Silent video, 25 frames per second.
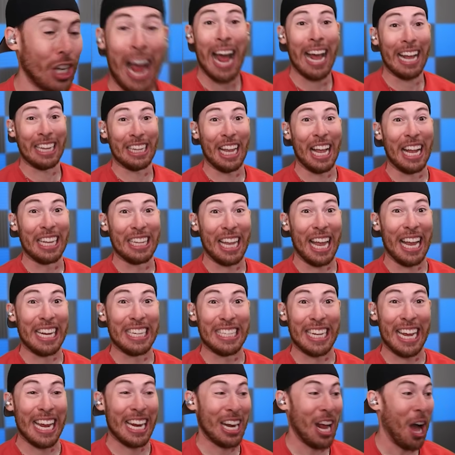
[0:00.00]
I think they
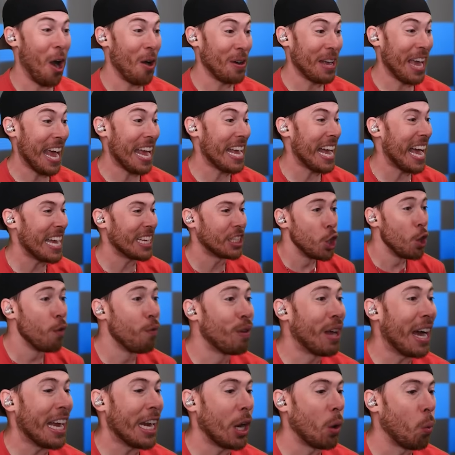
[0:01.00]
did. Okay, guys, you've
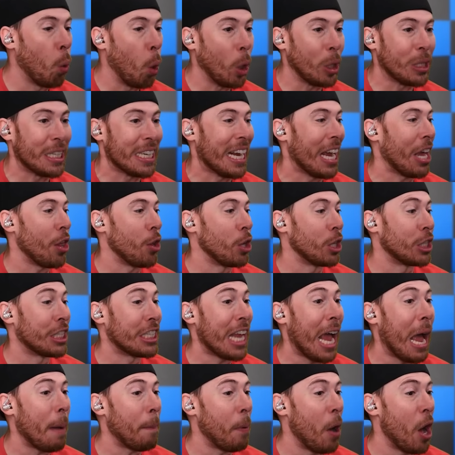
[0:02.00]
got to work together to
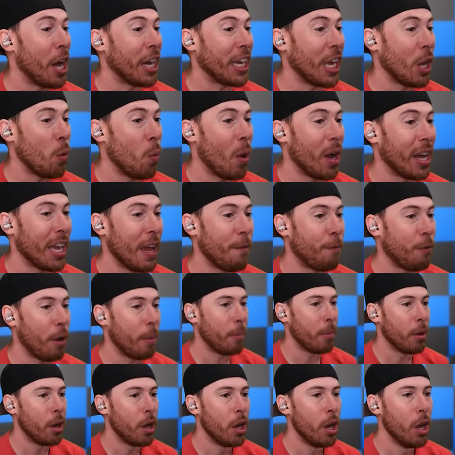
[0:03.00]
stop huggy wuggy
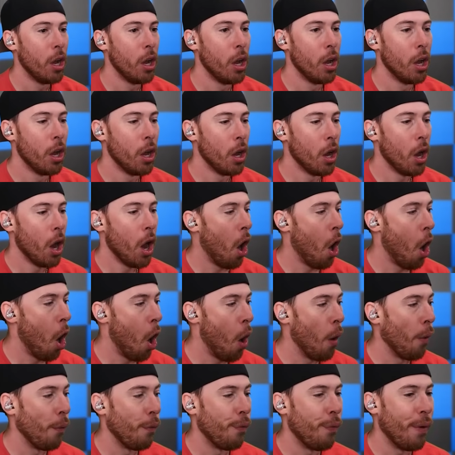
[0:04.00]
from...
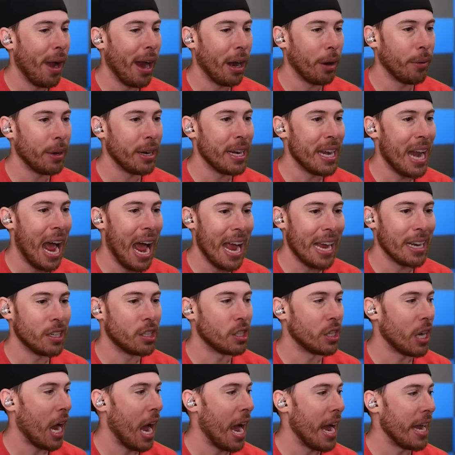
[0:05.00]
Oh, very nice,
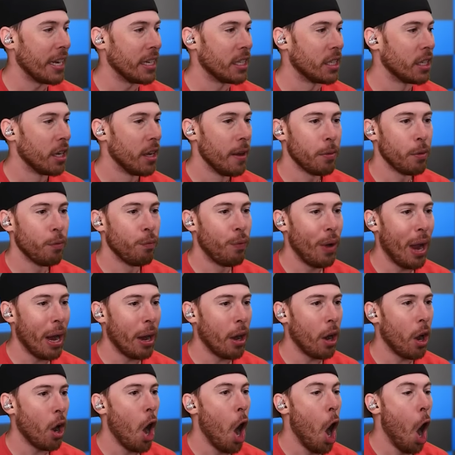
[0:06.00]
guys. Very...
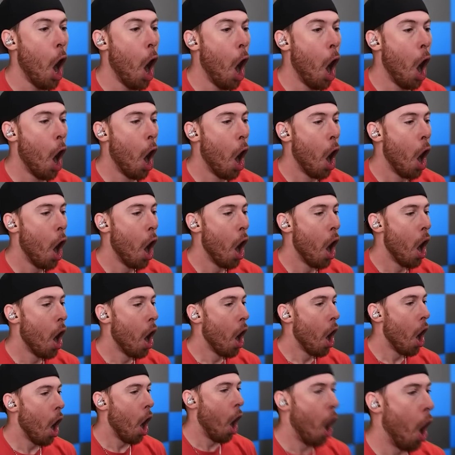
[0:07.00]

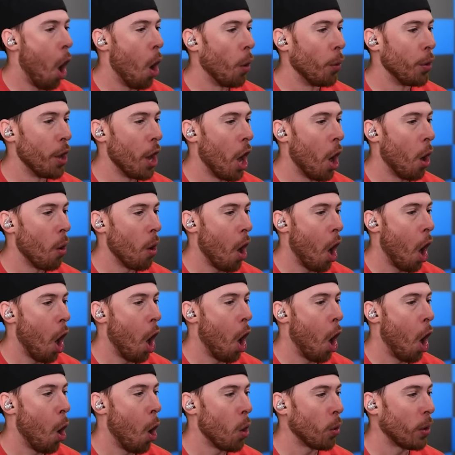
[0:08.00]
Oh! Oh, no.
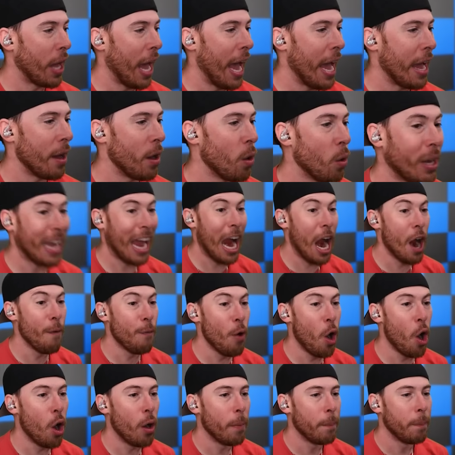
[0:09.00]
Okay.
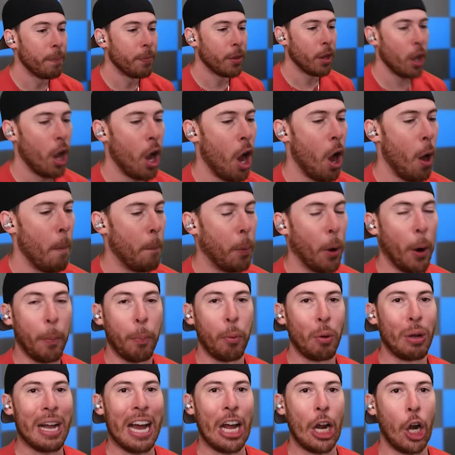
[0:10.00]
Careful! Oh,
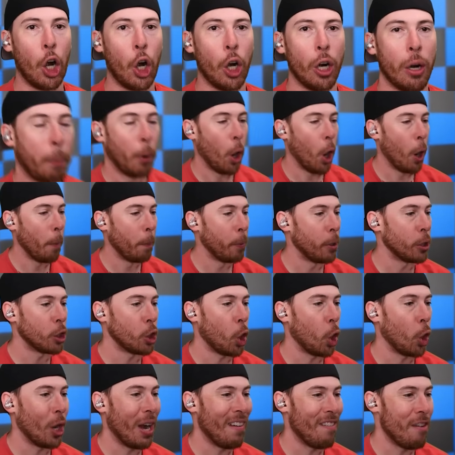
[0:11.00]
Purple got hurt. Purple's
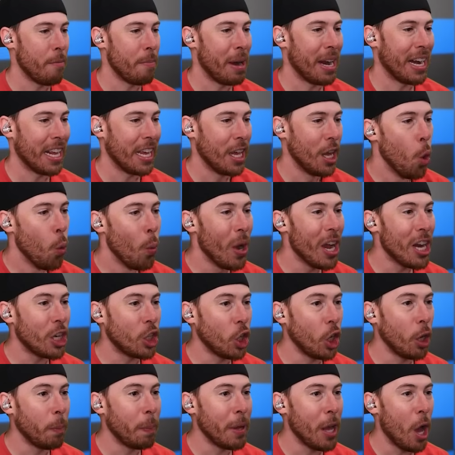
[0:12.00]
hurt, everybody. We
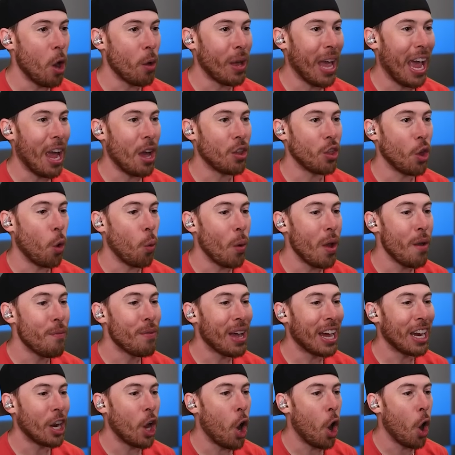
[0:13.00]
should be okay, though. We've
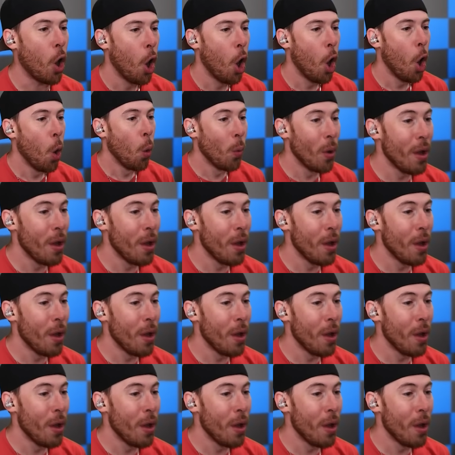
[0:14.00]
got to...